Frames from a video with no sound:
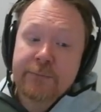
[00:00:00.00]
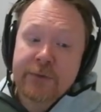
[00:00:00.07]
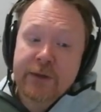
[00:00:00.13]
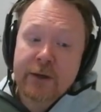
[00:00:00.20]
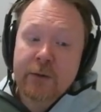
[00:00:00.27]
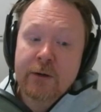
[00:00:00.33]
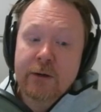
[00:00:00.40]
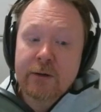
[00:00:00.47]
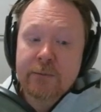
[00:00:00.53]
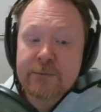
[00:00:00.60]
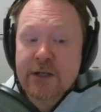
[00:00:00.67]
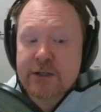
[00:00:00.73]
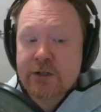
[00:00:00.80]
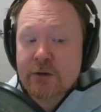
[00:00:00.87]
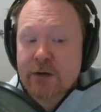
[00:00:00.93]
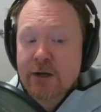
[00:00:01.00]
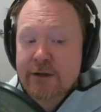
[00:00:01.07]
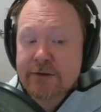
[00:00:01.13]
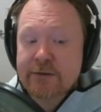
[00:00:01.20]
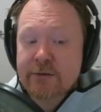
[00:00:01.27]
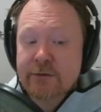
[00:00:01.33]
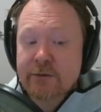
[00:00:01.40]
They were texture
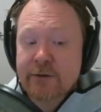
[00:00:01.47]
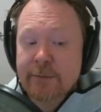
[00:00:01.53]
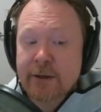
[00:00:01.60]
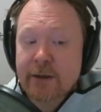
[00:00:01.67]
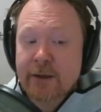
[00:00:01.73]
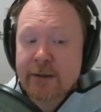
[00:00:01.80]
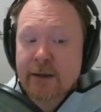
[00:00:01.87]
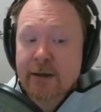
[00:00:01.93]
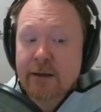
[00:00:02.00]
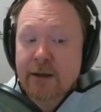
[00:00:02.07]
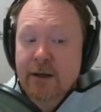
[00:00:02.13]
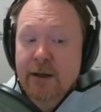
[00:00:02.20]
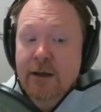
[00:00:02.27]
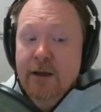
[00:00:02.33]
artists or something like that.